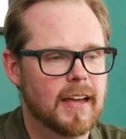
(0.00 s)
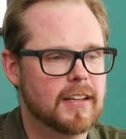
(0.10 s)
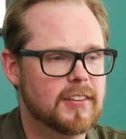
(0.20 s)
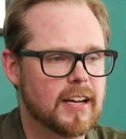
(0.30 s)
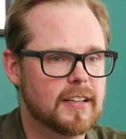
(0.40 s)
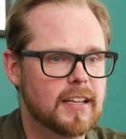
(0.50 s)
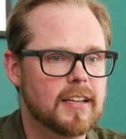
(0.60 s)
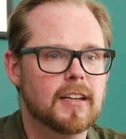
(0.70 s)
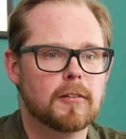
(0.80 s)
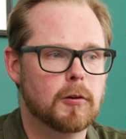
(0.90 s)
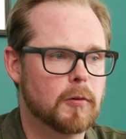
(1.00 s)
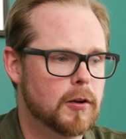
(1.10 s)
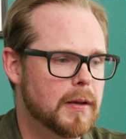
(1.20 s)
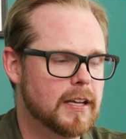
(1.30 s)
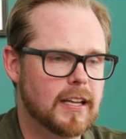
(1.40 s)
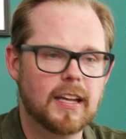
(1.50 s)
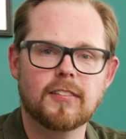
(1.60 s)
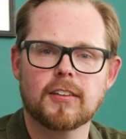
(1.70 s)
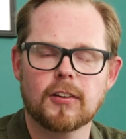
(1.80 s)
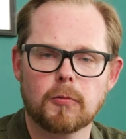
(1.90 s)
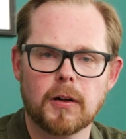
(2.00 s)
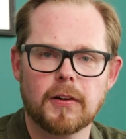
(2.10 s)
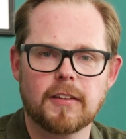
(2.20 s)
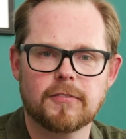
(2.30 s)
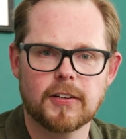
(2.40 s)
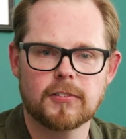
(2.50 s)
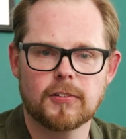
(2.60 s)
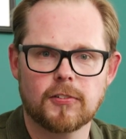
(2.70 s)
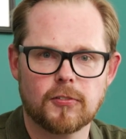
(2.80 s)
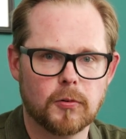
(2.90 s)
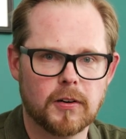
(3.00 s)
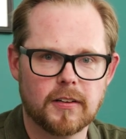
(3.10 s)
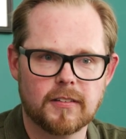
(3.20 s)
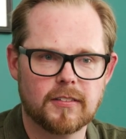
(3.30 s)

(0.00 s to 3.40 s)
And secondly, we want to make it easy to query, filter, sort,